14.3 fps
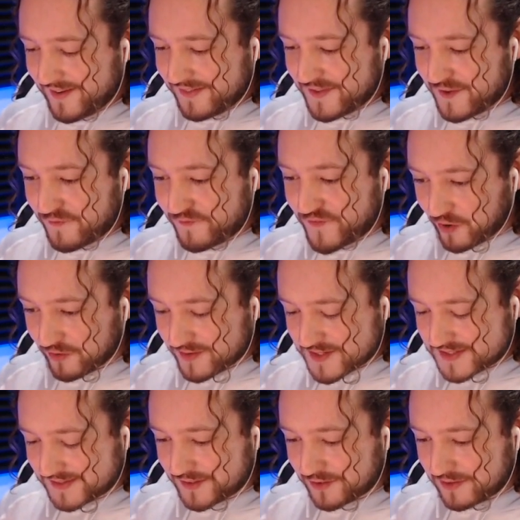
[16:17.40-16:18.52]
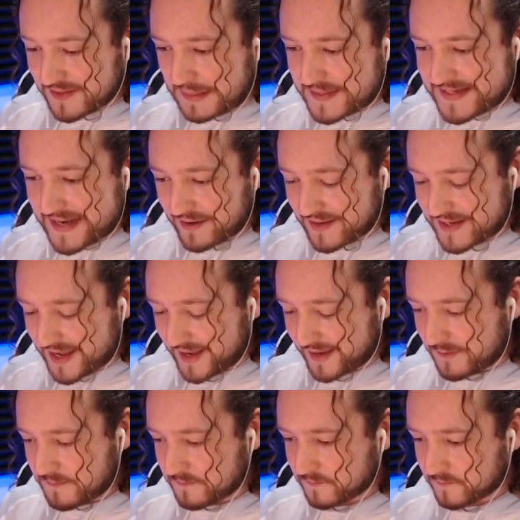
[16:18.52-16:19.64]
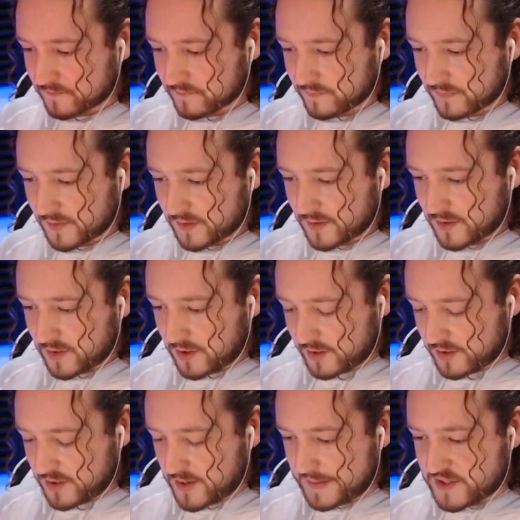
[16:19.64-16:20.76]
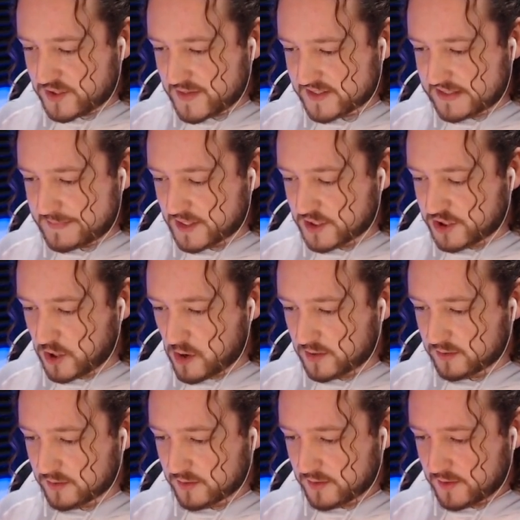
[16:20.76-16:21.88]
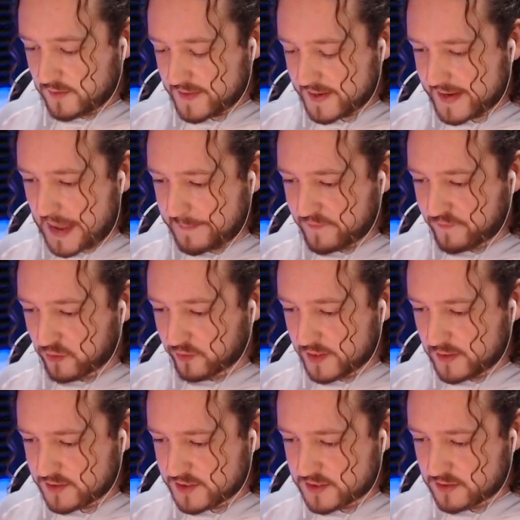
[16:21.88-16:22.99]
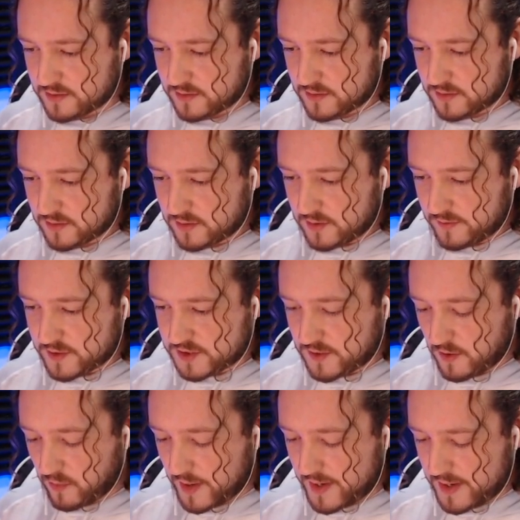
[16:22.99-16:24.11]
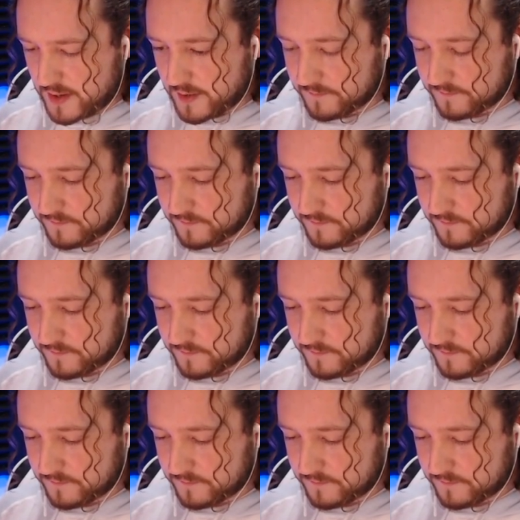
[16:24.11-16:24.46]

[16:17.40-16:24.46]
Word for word: The furnace literally coming down again? You gotta be, that's gotta be a joke. That can't be for reals. There's no way.